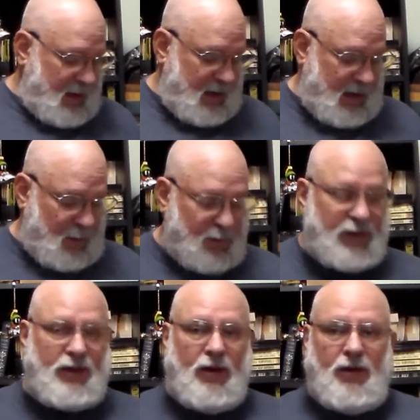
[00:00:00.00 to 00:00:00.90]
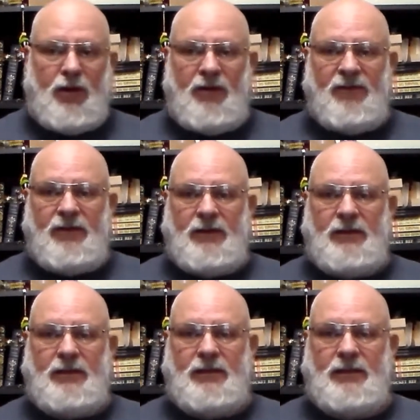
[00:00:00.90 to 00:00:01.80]
And we'll start off
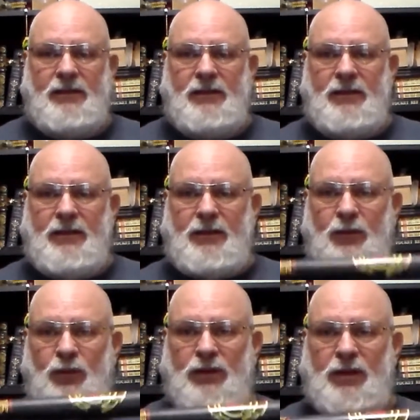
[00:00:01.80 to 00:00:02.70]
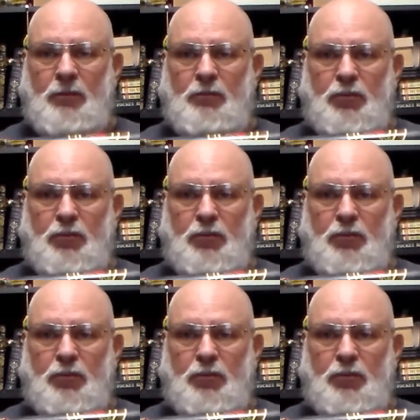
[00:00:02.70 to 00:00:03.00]
with the